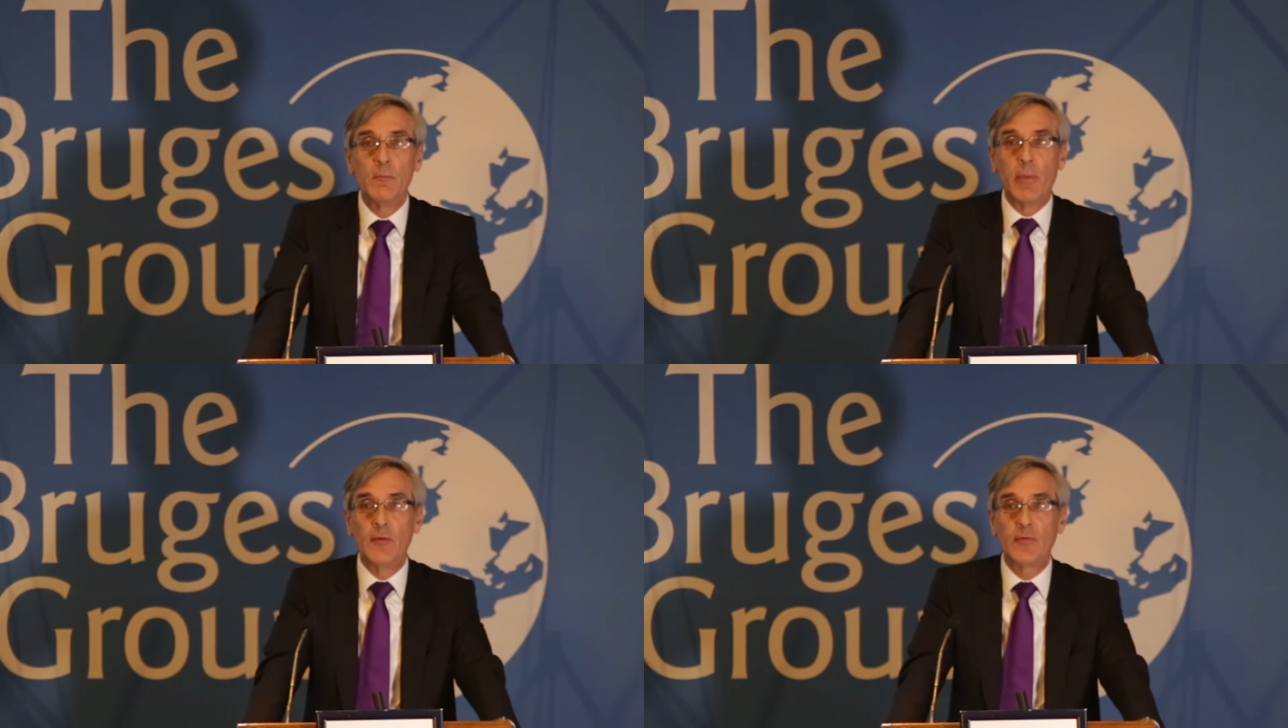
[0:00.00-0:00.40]

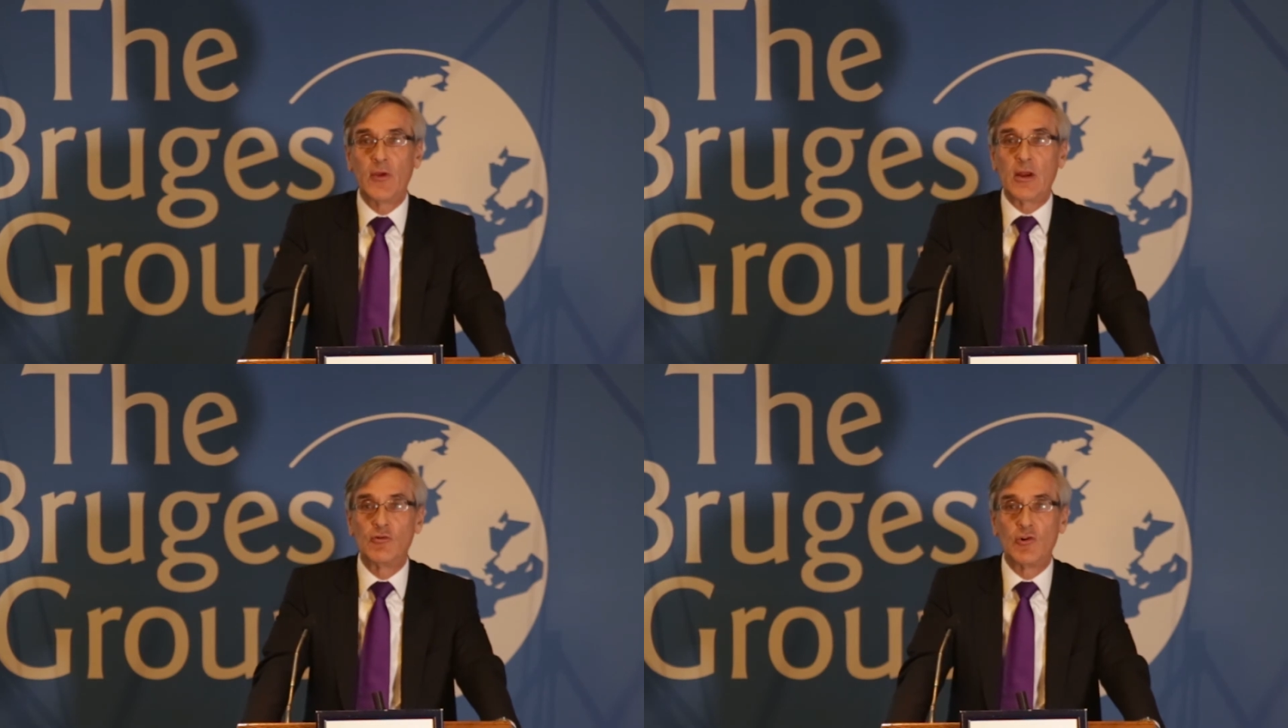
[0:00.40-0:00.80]
both
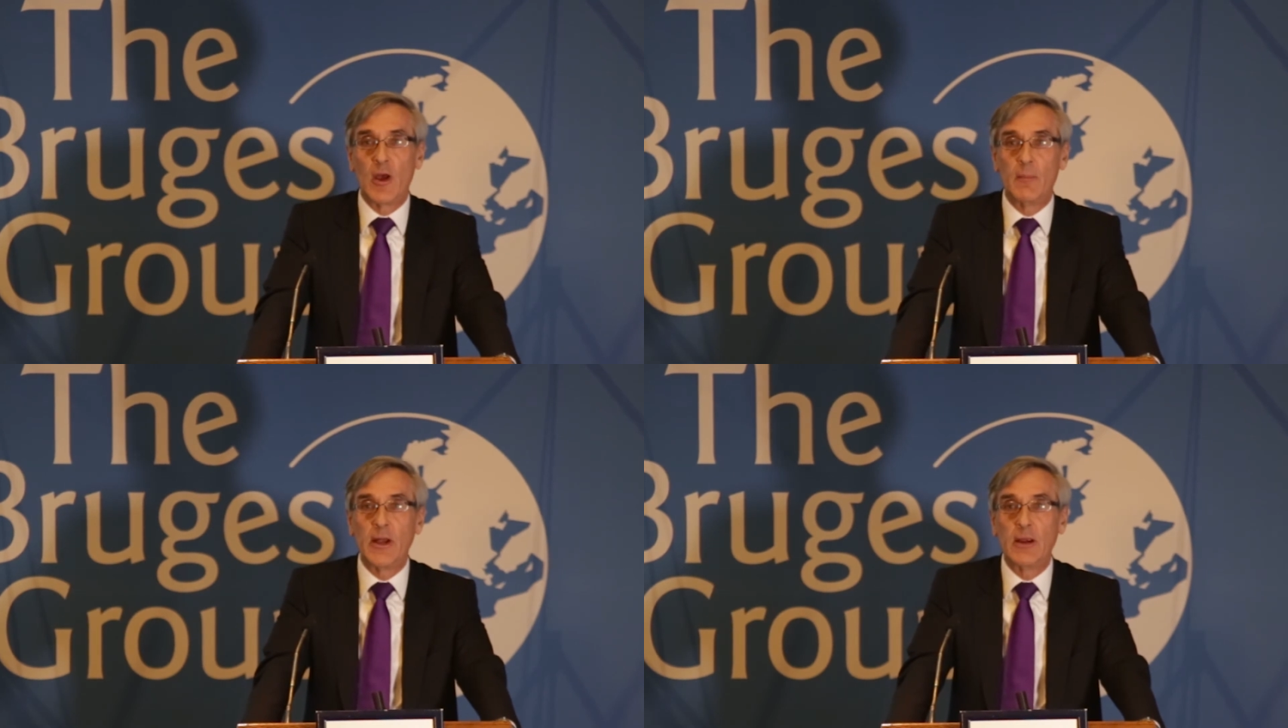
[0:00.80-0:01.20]
think
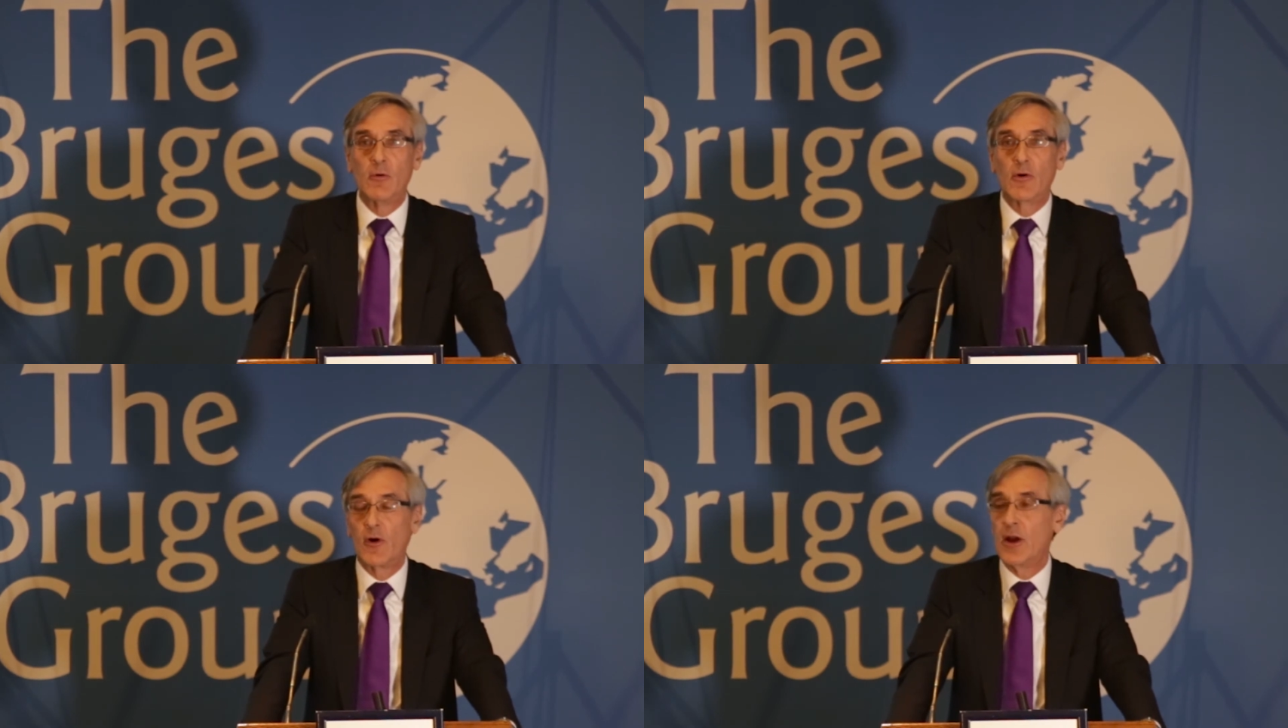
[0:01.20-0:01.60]
Germany
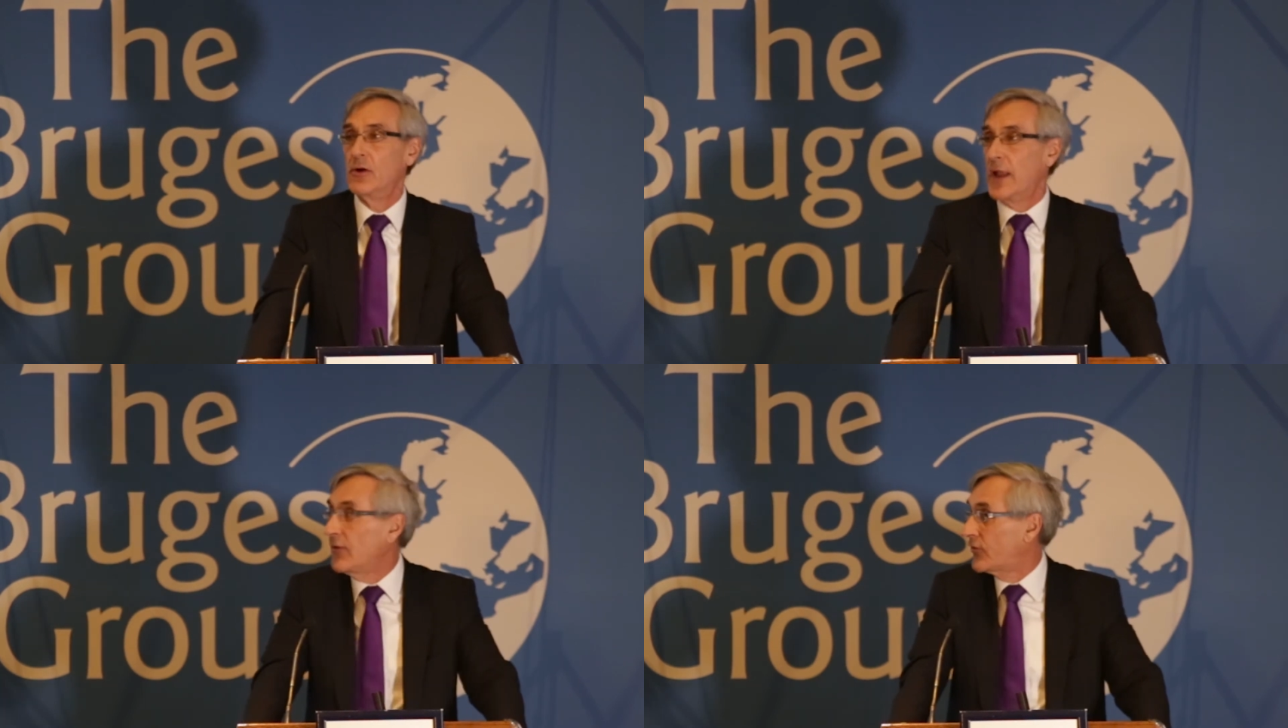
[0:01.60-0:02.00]
will
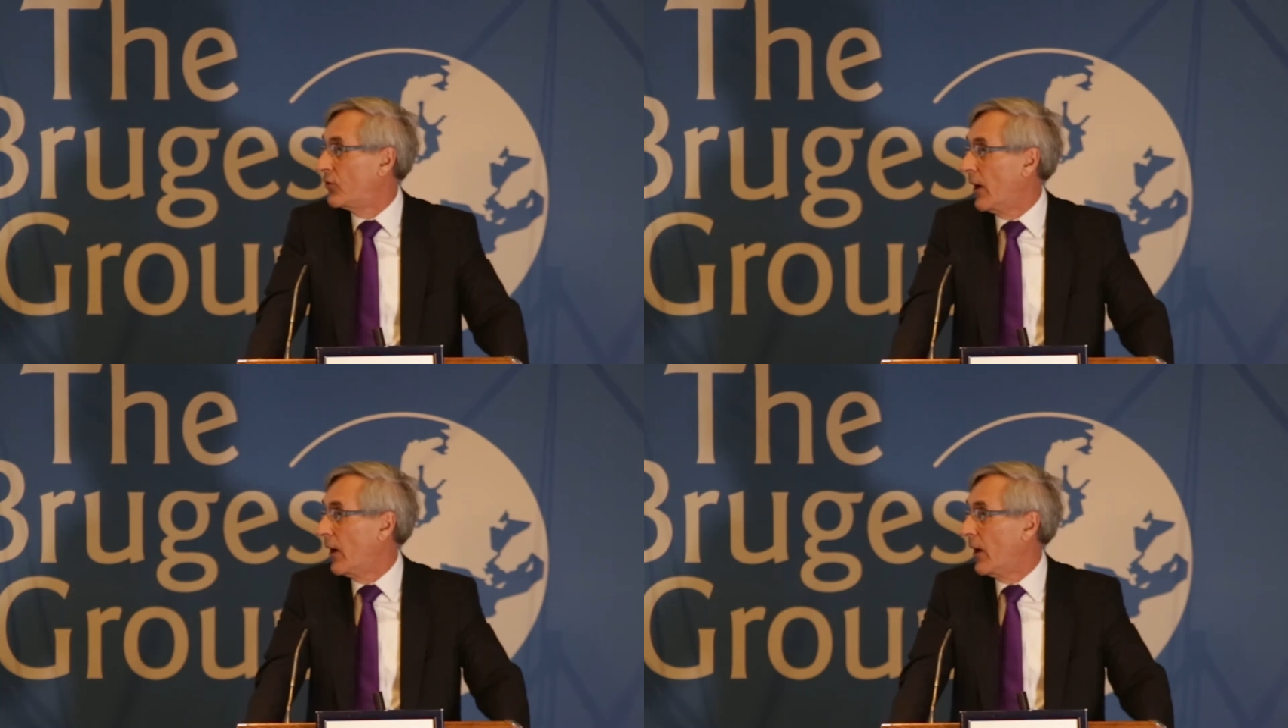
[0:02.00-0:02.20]
grow less